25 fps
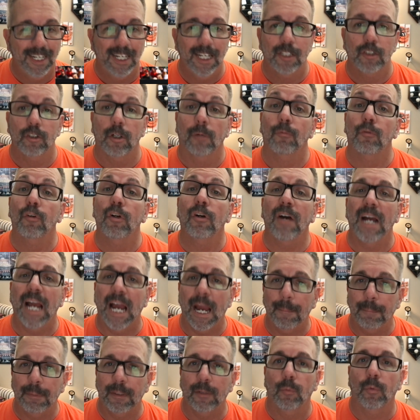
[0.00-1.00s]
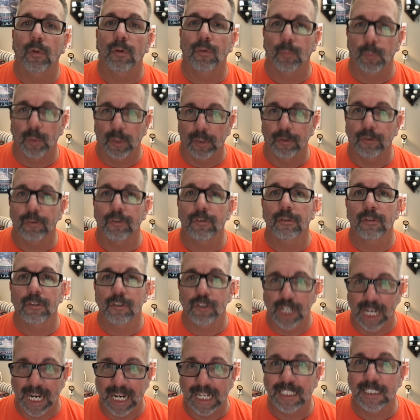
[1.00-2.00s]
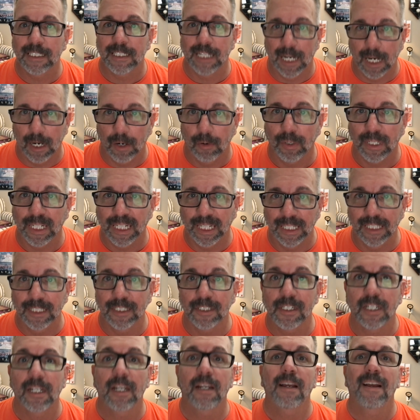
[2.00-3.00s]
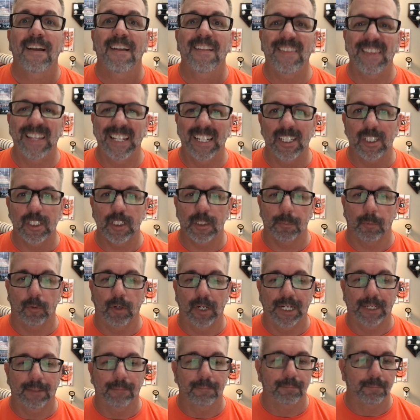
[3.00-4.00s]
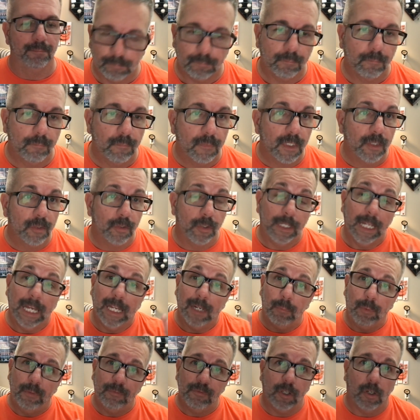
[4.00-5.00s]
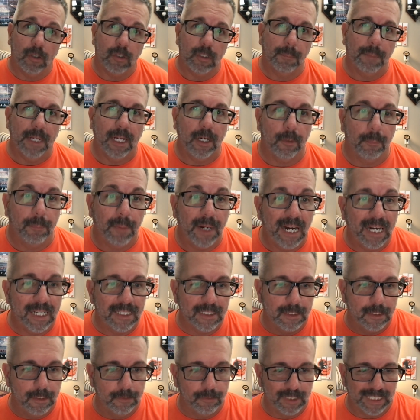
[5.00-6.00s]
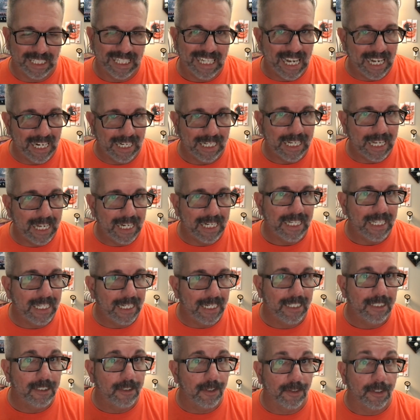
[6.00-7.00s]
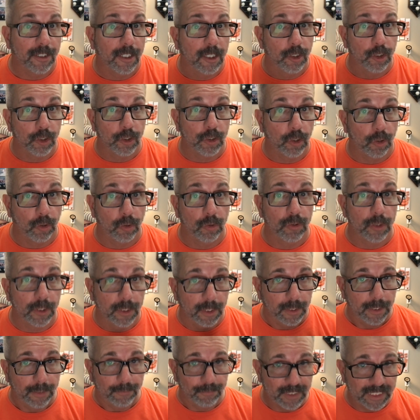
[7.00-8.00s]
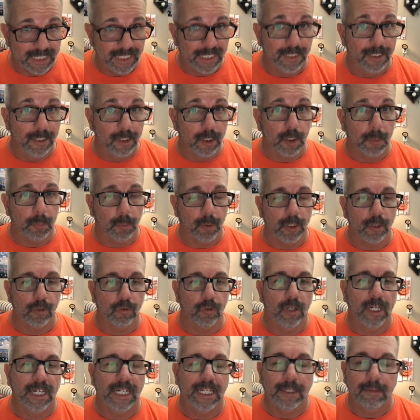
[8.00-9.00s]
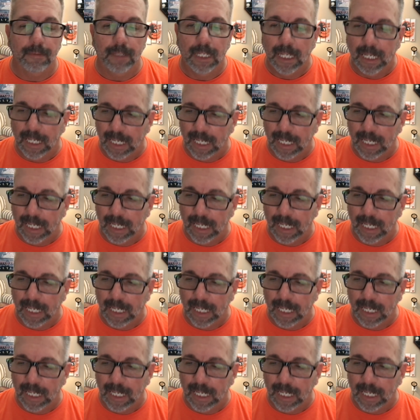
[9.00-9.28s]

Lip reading: So I'm real happy with where Jackson Holliday is this spring. So now that we've talked about our positives, I kind of got to get into the concerns that I've seen this spring training.